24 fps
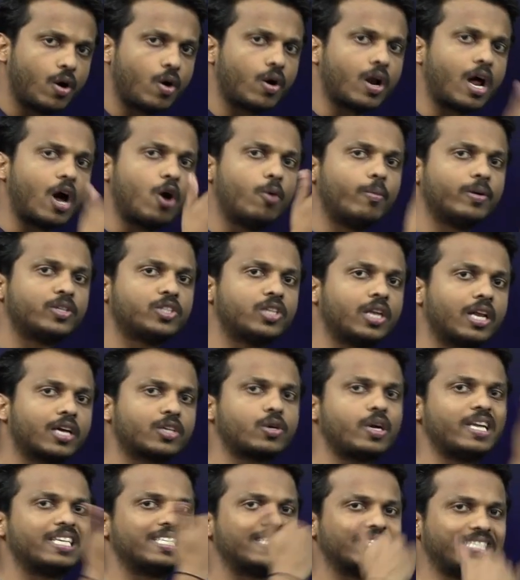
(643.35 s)
or how much
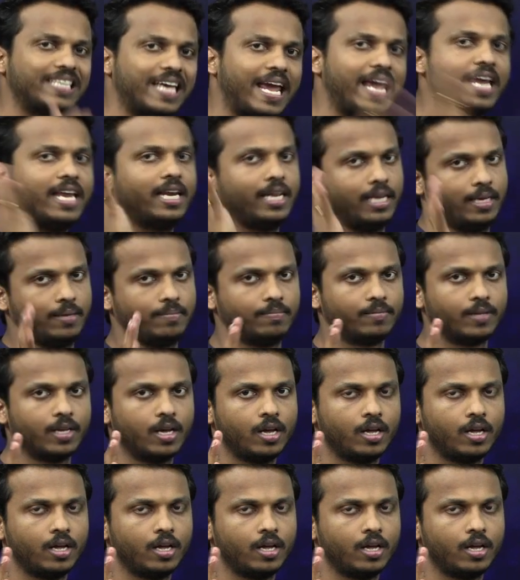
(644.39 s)
electron is gaining.